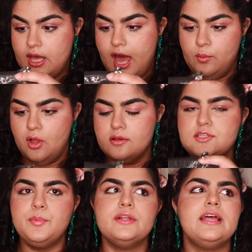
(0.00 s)
I will
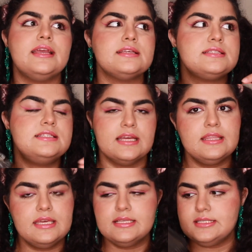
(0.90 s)
also put stick
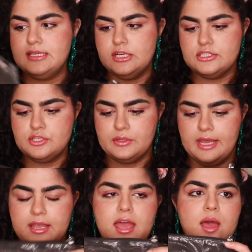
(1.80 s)
things in here, so
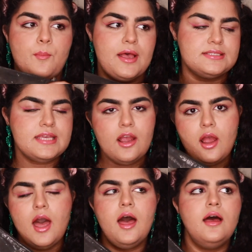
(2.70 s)

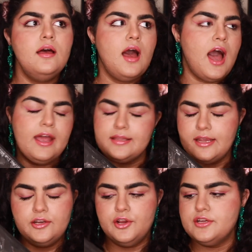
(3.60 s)
mascara,
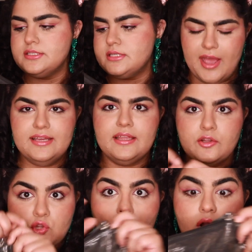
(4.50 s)
eyeliners, any
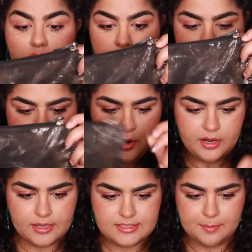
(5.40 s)
longer lip
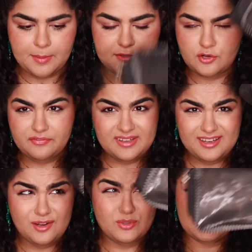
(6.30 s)
products that maybe don't fit in
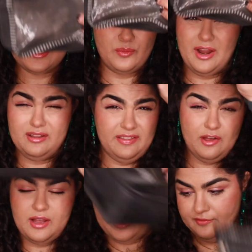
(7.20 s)
here, which is rare, they
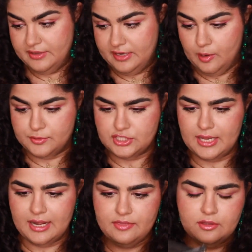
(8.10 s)
all kind of fit in here, but just
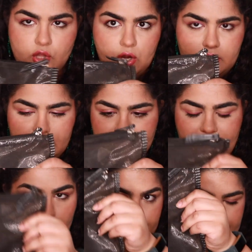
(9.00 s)
anything longer like that
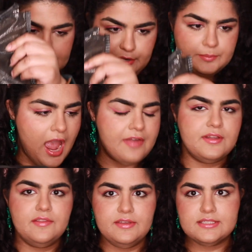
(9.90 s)
I'll put in here. And
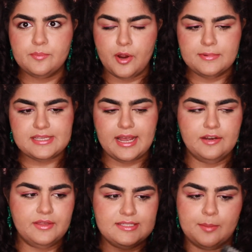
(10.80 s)
then in these compartments I
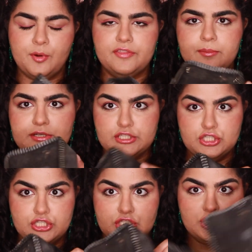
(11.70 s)
kind of separate them
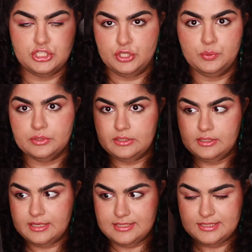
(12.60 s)
into two
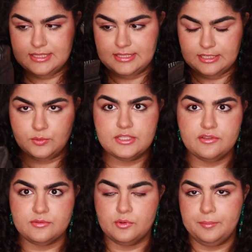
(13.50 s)
little distinct ones. So
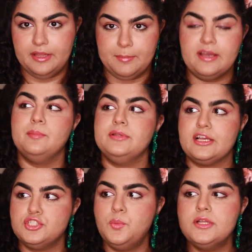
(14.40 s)
this one will be my
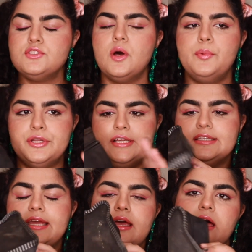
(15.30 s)
complexion one, so I'll put in
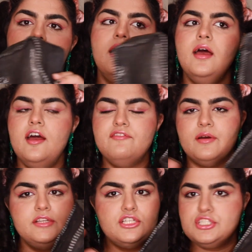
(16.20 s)
a
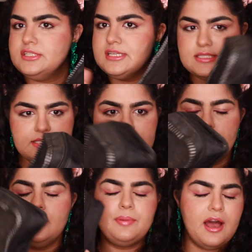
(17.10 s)
foundation,
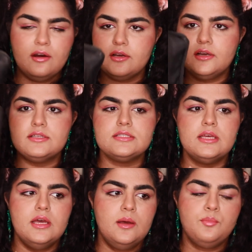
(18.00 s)
concealer, powders,
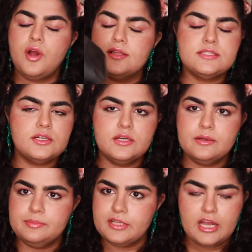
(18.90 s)

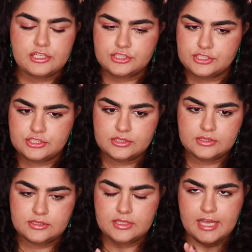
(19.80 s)
bronzer, blush,
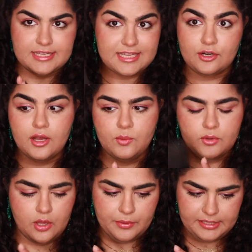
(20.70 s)
etc. will
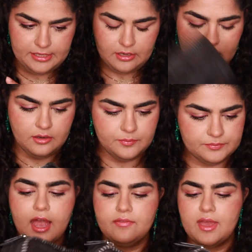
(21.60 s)
go in here.
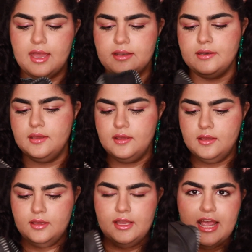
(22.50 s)
And then
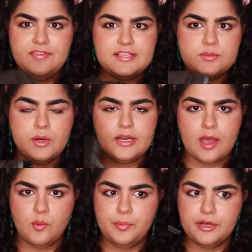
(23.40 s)
in this one I
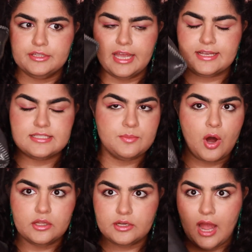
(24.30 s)
will put
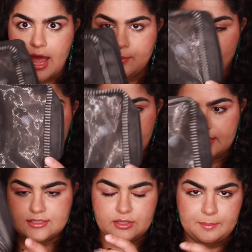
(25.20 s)
smaller eye
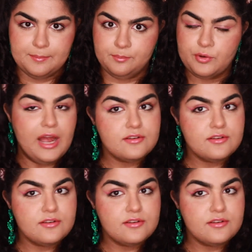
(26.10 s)
products, so brow